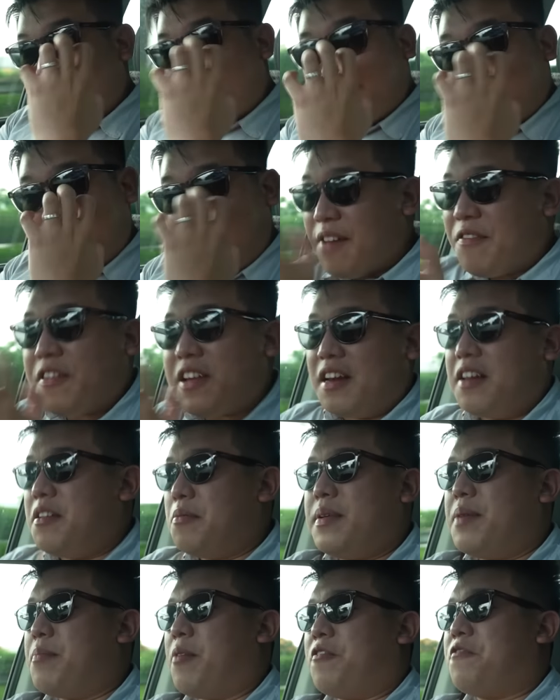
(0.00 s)
having a little
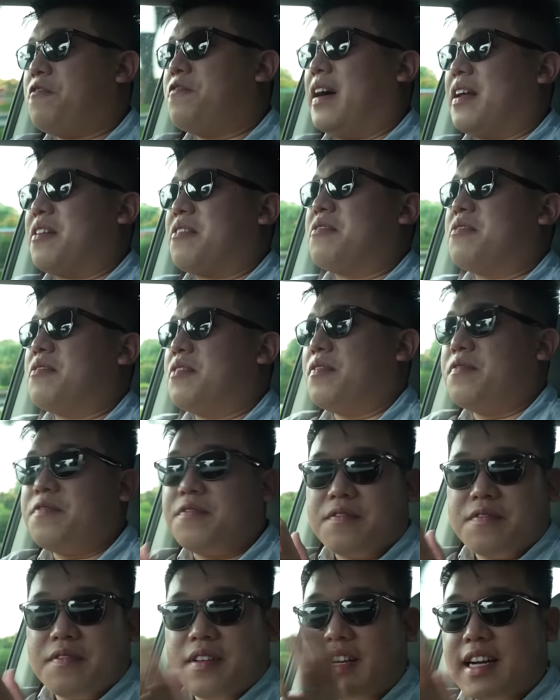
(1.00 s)
bit more fun with
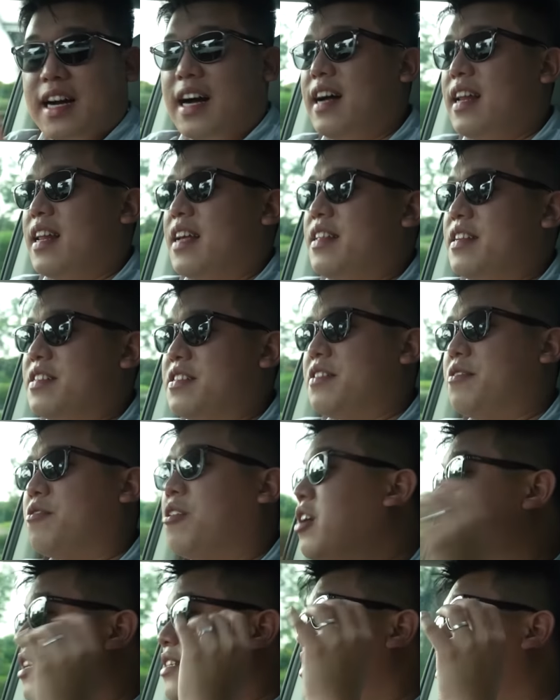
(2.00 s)
a car like this on the
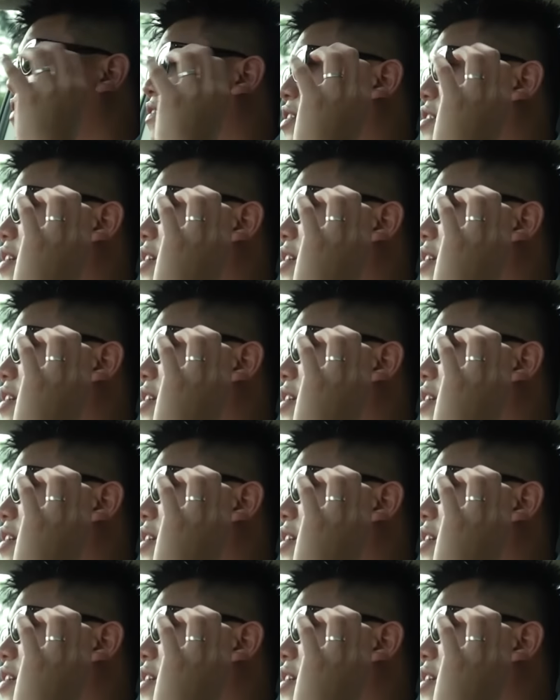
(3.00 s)
road. Say if you're